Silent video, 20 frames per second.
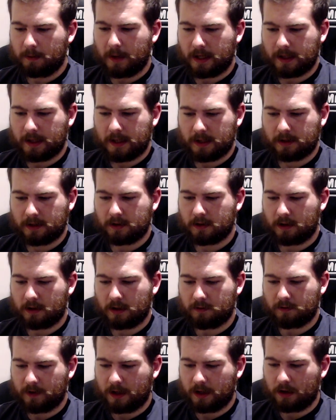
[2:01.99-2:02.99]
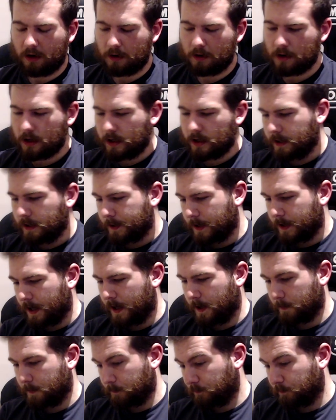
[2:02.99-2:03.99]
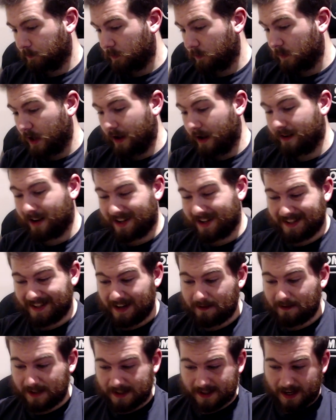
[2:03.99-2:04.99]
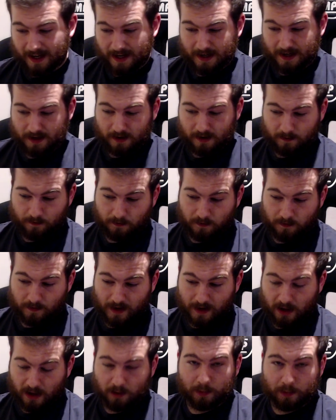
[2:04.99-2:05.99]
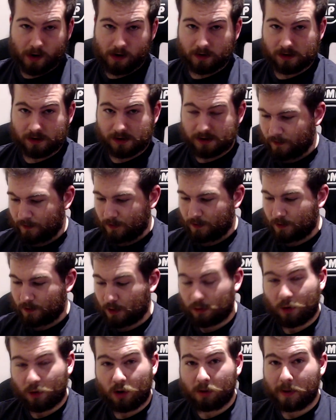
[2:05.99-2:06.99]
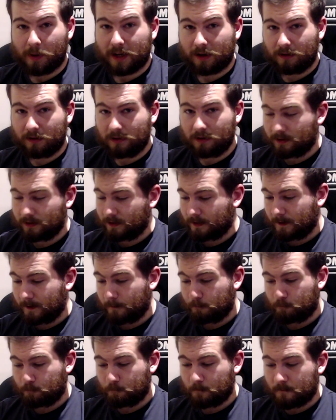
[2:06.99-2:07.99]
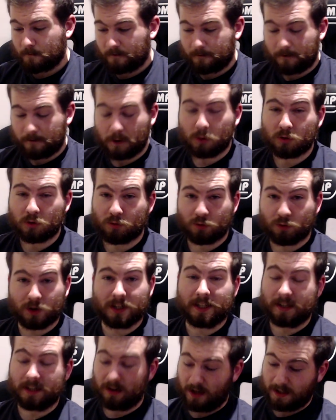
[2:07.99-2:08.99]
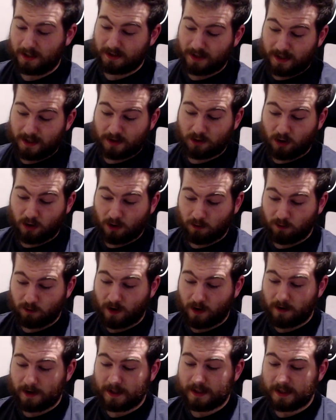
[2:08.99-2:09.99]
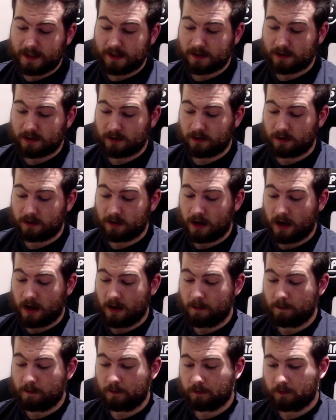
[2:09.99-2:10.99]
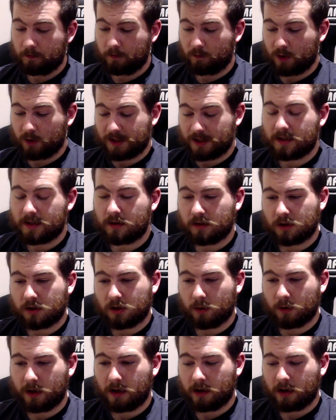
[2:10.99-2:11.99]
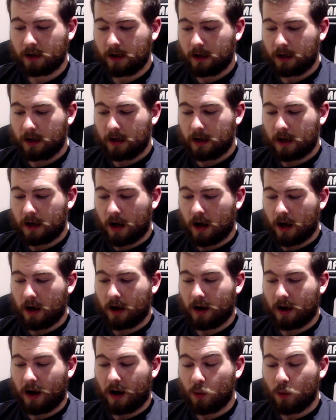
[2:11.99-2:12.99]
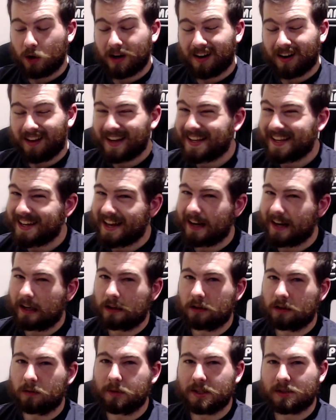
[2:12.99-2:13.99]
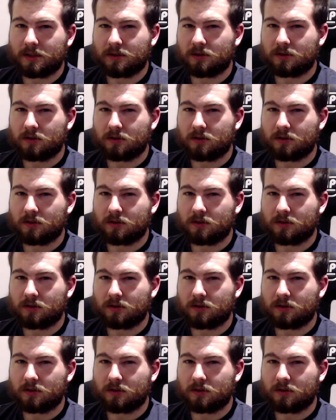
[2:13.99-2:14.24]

to make this video. And I can safely say, out of the box, the throttle pedal feels really nice. It's got a very decent resistance to it. I would like it a little bit